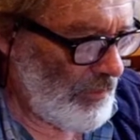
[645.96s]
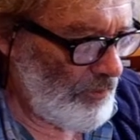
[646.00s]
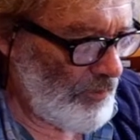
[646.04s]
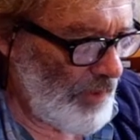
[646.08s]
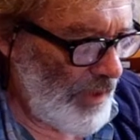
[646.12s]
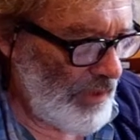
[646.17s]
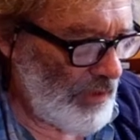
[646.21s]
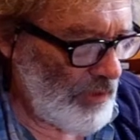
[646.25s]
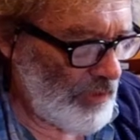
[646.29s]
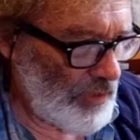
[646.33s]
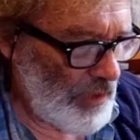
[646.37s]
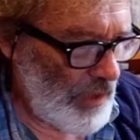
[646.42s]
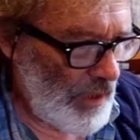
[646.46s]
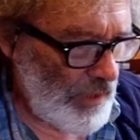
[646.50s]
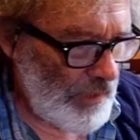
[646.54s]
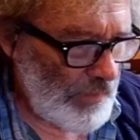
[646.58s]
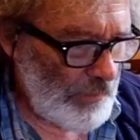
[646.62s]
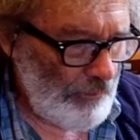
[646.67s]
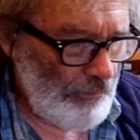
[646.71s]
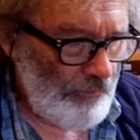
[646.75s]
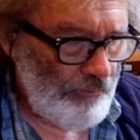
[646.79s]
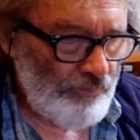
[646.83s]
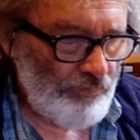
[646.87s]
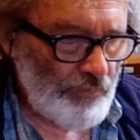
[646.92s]
pay online.
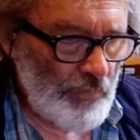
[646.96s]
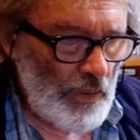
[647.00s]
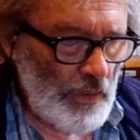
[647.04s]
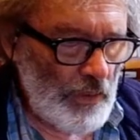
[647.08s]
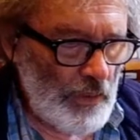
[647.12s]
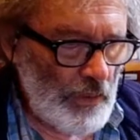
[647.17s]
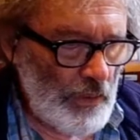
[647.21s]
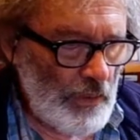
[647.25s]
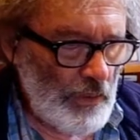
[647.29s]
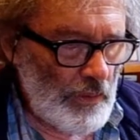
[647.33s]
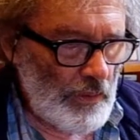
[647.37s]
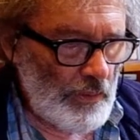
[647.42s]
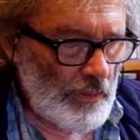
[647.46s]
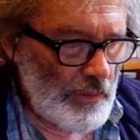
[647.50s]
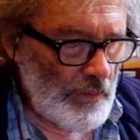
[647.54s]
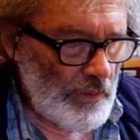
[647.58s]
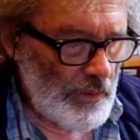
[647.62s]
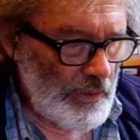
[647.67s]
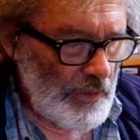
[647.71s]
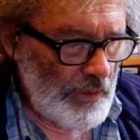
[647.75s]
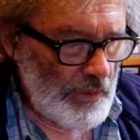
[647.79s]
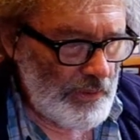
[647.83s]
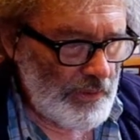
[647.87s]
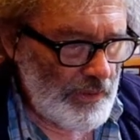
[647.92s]

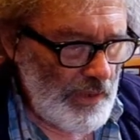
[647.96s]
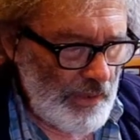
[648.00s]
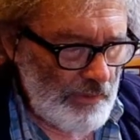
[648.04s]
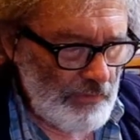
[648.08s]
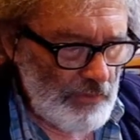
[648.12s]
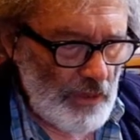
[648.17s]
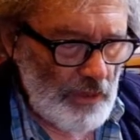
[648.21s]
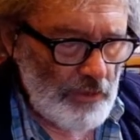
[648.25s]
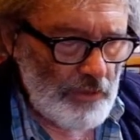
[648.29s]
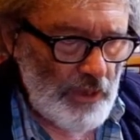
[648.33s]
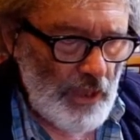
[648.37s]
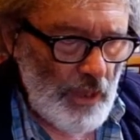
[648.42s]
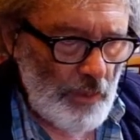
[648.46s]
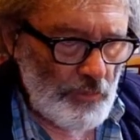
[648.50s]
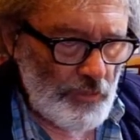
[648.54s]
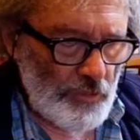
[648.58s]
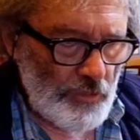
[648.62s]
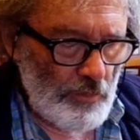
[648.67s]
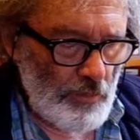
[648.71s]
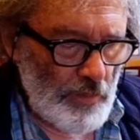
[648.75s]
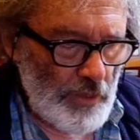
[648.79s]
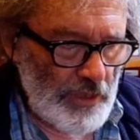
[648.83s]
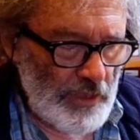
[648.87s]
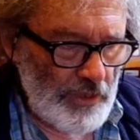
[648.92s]
The download comes
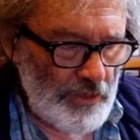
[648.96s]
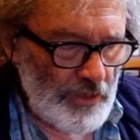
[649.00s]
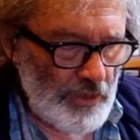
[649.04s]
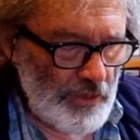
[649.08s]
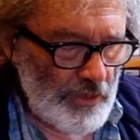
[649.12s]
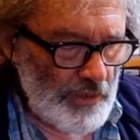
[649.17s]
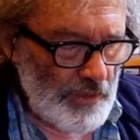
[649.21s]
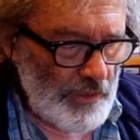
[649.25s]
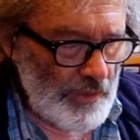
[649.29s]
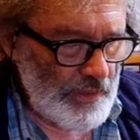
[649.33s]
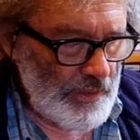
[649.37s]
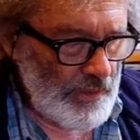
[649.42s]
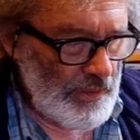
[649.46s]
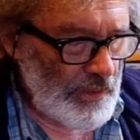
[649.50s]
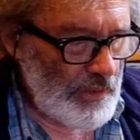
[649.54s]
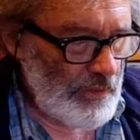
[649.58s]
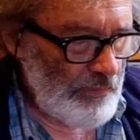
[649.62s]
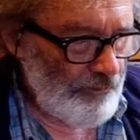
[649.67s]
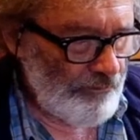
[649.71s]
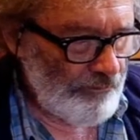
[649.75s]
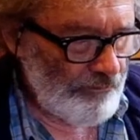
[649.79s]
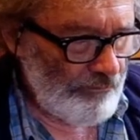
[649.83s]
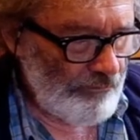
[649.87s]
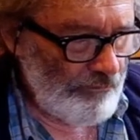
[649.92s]
immediately,
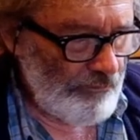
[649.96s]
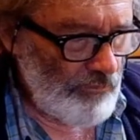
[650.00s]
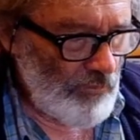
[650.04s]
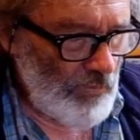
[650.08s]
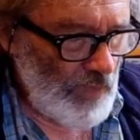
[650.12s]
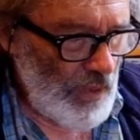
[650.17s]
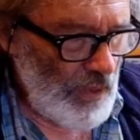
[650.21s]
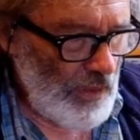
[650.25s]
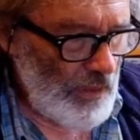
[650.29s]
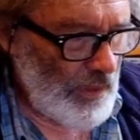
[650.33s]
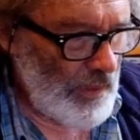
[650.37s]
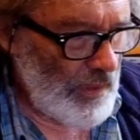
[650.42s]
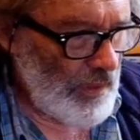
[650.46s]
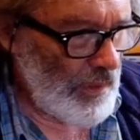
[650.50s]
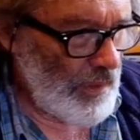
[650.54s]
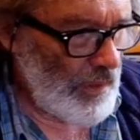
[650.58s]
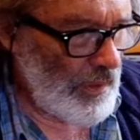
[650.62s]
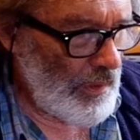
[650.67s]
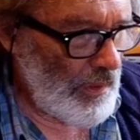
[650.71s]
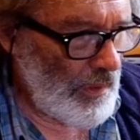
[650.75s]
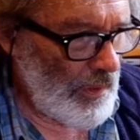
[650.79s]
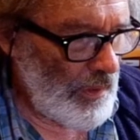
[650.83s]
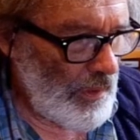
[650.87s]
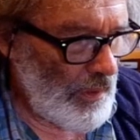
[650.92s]

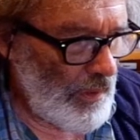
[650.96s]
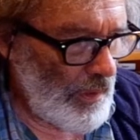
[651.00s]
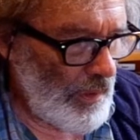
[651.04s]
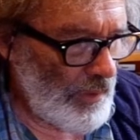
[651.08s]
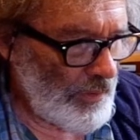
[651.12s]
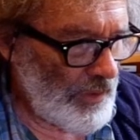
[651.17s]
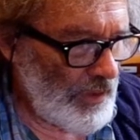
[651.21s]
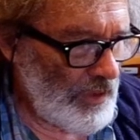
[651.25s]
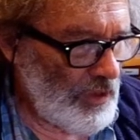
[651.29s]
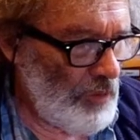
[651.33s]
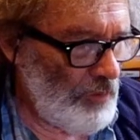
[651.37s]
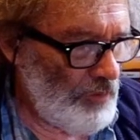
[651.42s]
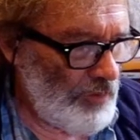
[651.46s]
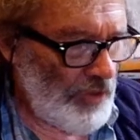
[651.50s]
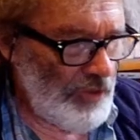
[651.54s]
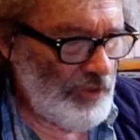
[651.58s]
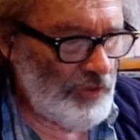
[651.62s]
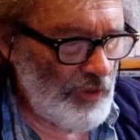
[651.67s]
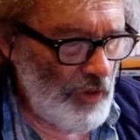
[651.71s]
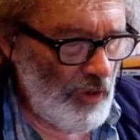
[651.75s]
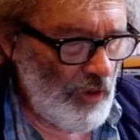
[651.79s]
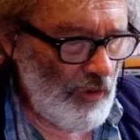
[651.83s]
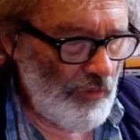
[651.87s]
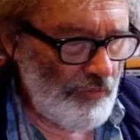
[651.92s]
and then you
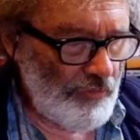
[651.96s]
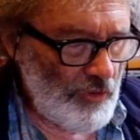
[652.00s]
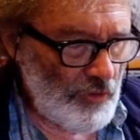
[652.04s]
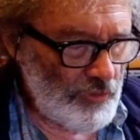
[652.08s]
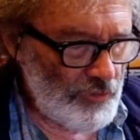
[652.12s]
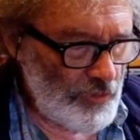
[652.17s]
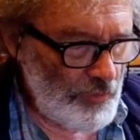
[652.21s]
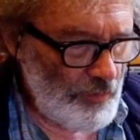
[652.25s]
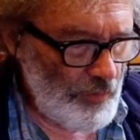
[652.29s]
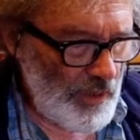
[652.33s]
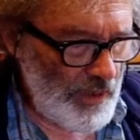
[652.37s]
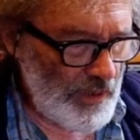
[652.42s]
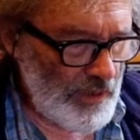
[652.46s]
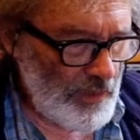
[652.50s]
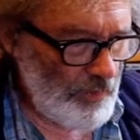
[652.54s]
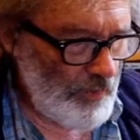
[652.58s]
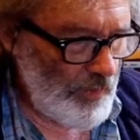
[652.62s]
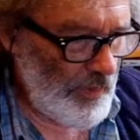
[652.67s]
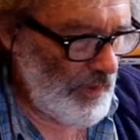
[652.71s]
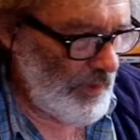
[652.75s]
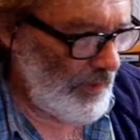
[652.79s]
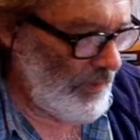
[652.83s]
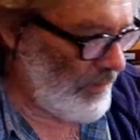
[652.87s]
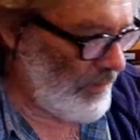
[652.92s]
print it off onto paper.